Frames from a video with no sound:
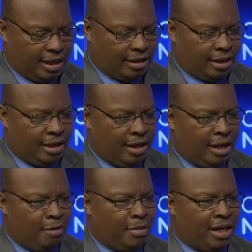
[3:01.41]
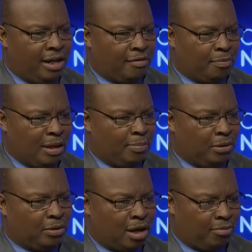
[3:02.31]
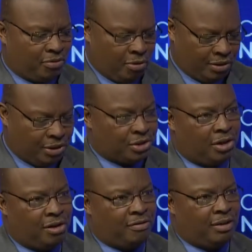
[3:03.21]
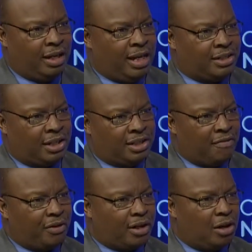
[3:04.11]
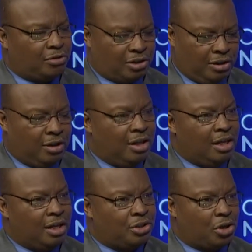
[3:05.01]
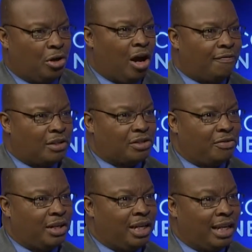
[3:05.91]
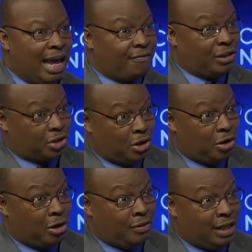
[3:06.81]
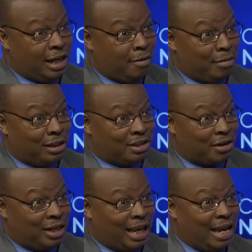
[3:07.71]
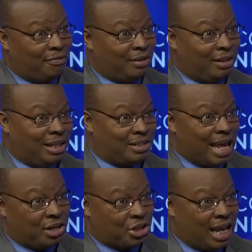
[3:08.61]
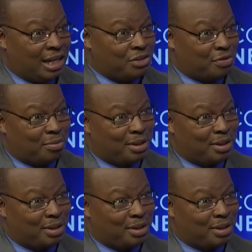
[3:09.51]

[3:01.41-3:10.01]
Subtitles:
that in many of the people who come forth and serve, is it difficult to turn off the civilian life and turn on the military life? Is that a challenge?